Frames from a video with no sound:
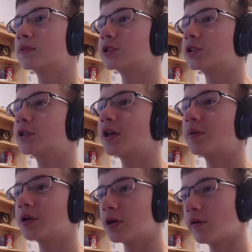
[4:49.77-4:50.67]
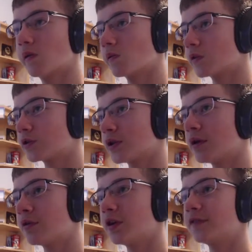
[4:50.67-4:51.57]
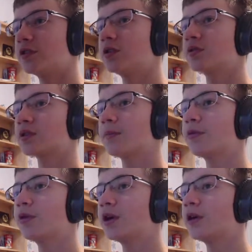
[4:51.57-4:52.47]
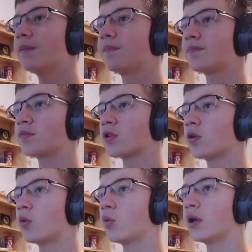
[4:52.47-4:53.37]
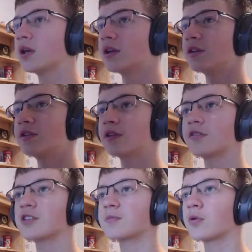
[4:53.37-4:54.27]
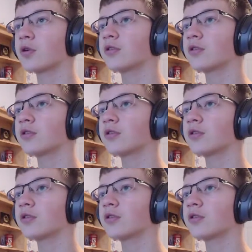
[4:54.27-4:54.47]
So there we go. So now all you have to do is come through here, wait until this portal